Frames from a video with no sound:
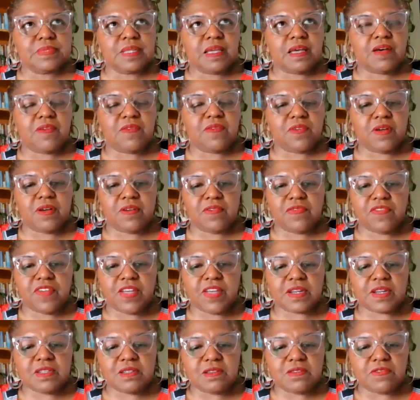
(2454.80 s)

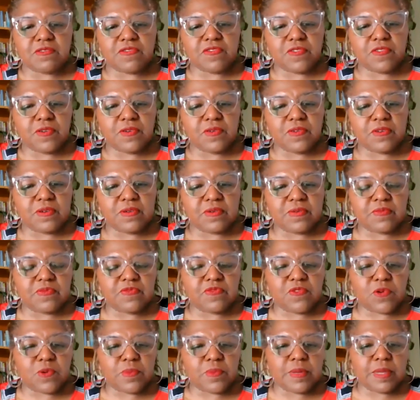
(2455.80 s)
effective
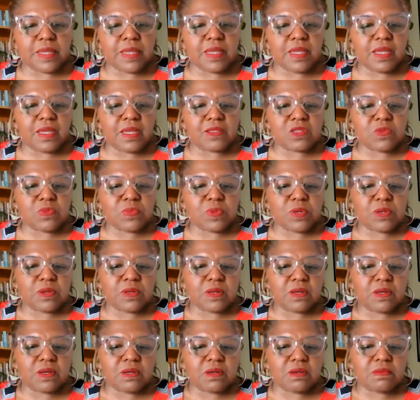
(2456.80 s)
for me. It's
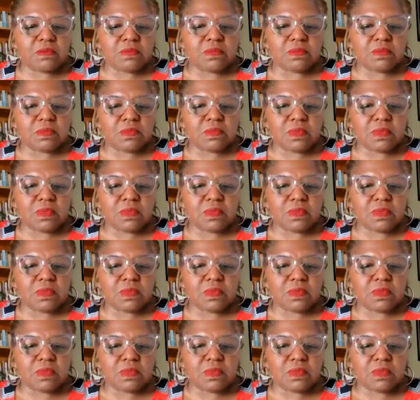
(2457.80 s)
been